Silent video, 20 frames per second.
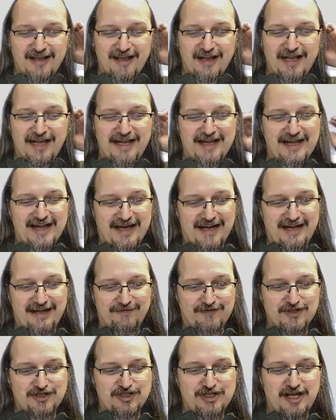and not have
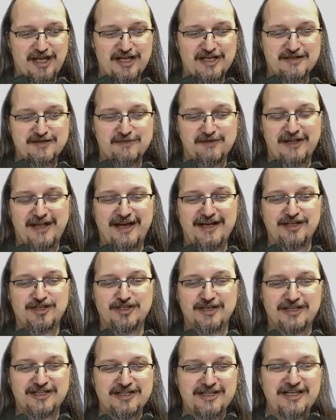to change line
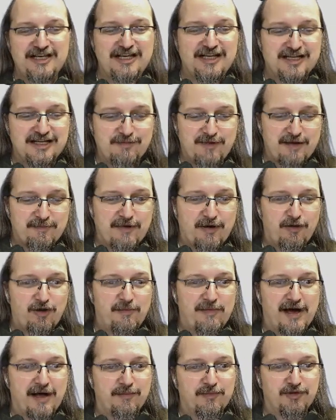16 to make my
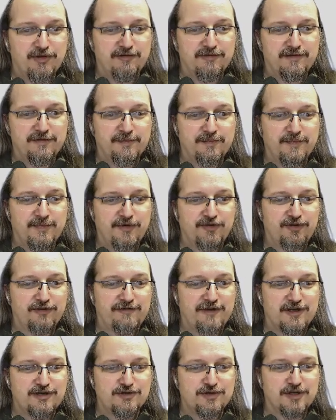robot move. So
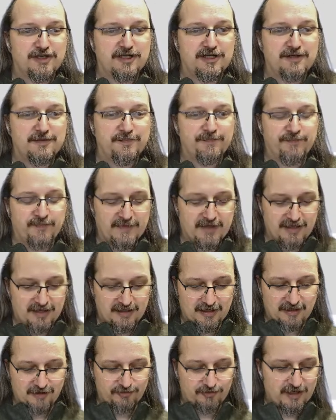far, so good.
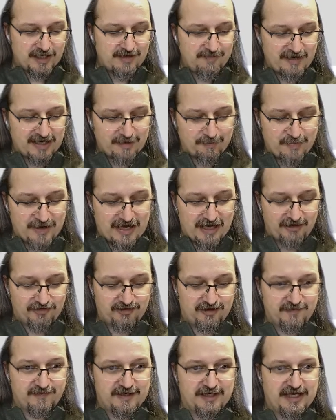So I'm going to make it
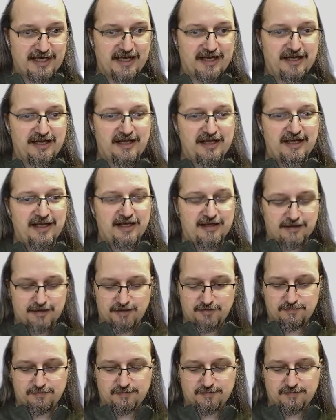positive again. Oh.